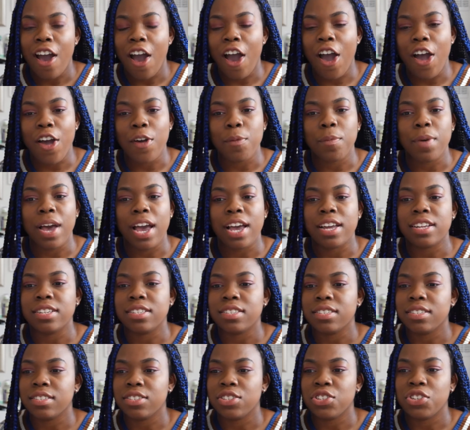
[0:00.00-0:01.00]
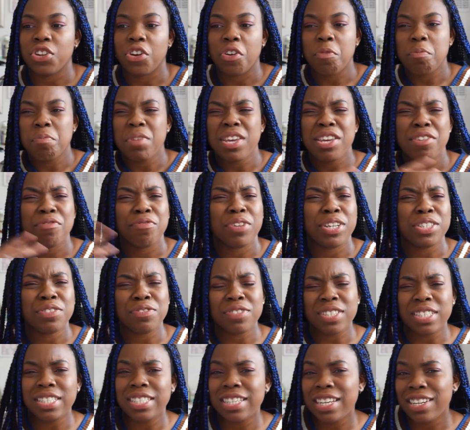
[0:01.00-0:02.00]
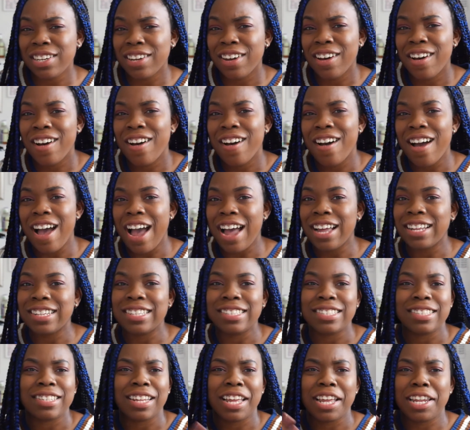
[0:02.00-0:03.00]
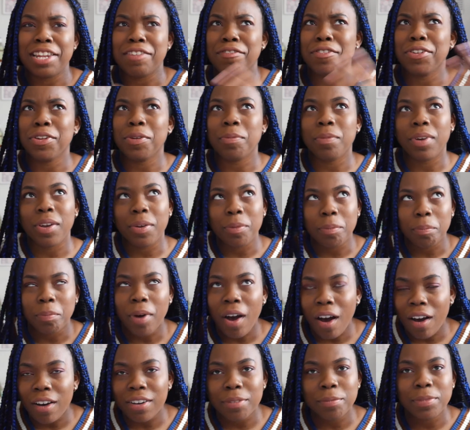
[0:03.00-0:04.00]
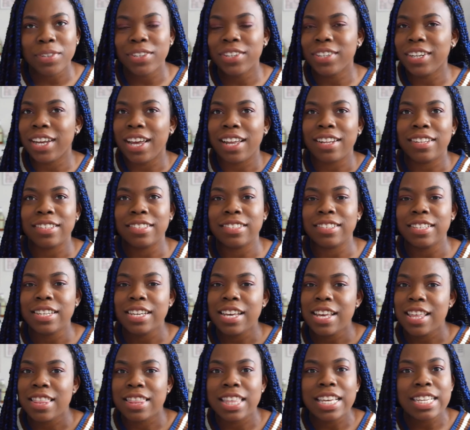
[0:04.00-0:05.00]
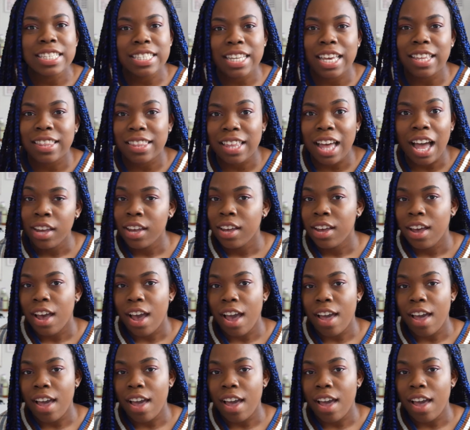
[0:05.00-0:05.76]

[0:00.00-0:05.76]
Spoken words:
and you know, meeting friends for dinner and like living in my own apartment and things like that.